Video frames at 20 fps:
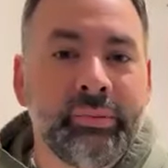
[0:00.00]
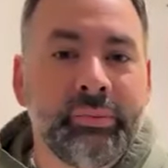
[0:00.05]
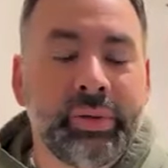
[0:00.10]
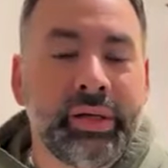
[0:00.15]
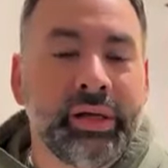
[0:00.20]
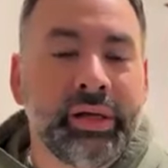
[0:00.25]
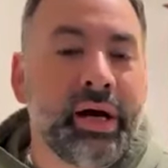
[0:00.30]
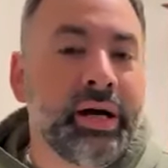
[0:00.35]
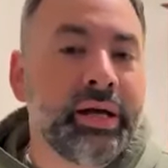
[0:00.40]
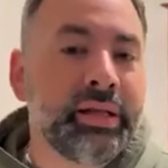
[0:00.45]

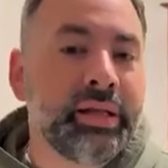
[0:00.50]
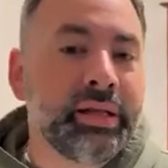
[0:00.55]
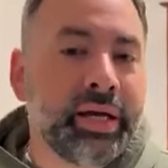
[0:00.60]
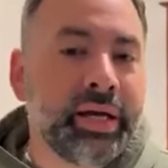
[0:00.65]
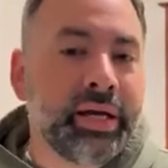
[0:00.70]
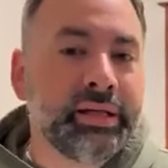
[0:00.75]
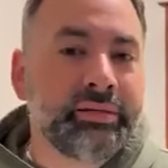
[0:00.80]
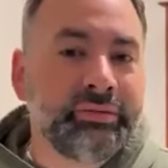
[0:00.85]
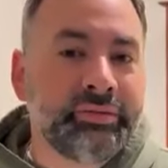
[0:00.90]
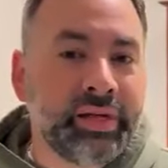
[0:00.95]
but not in the
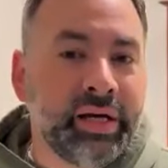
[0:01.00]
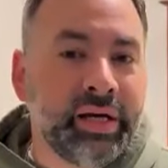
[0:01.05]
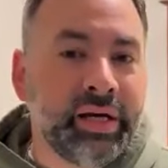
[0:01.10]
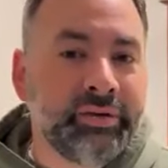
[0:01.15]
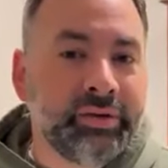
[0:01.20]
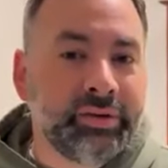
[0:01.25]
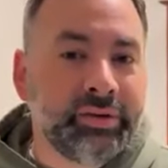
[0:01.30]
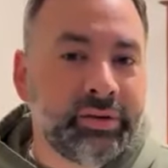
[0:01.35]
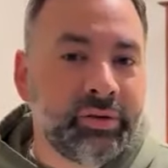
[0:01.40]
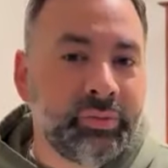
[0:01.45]
case of
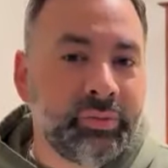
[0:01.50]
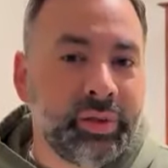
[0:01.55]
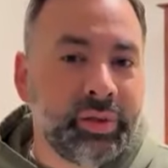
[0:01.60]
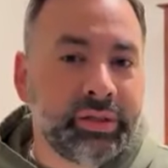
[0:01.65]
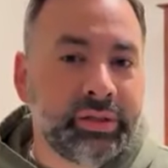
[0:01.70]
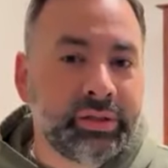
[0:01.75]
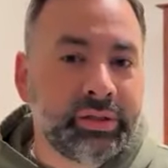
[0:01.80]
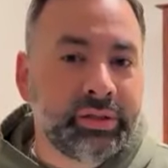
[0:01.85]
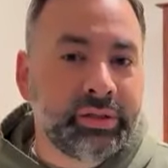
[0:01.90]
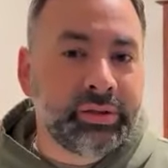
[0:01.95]
David so
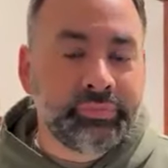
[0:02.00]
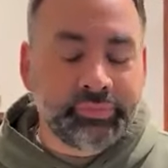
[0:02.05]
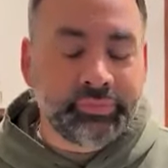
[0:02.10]
much.